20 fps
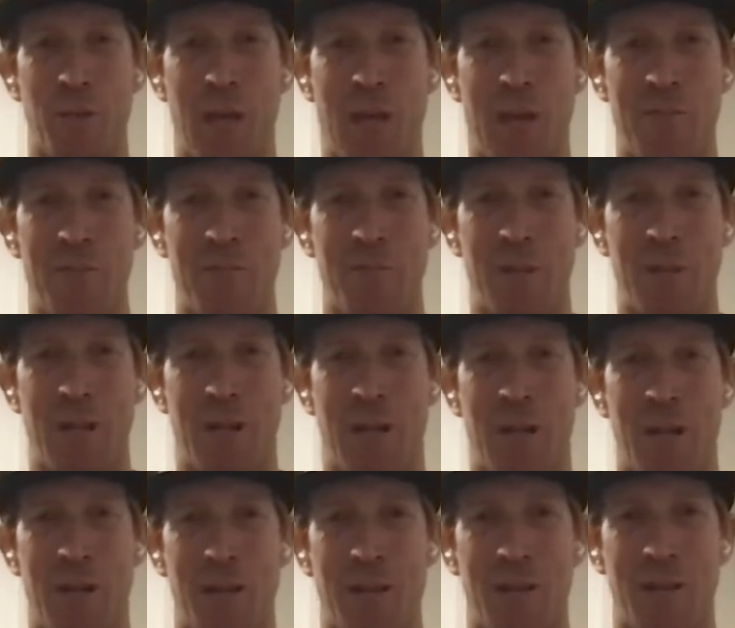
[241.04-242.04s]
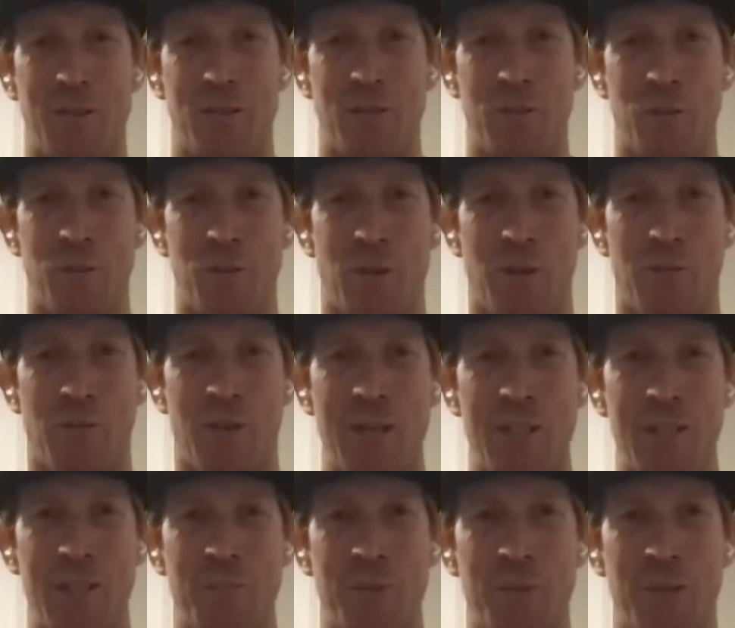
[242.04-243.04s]
that we haven't been able to do a lot of
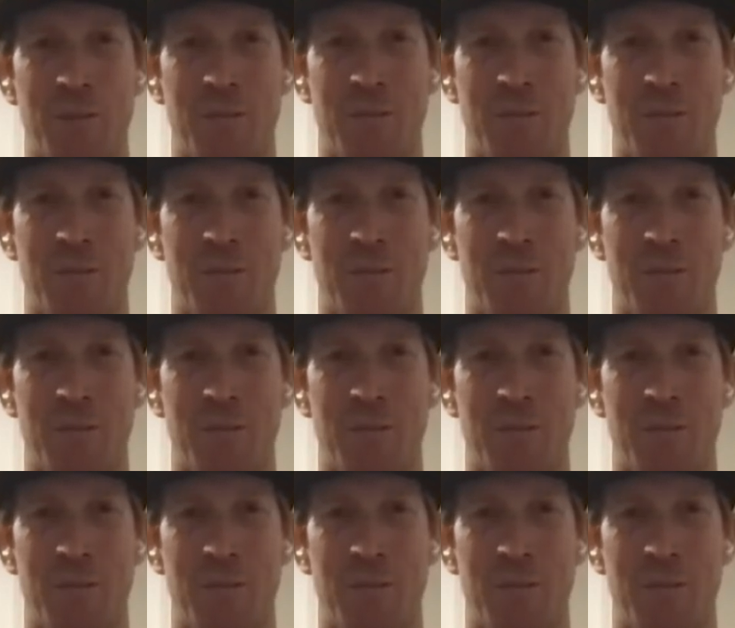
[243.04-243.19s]
races, but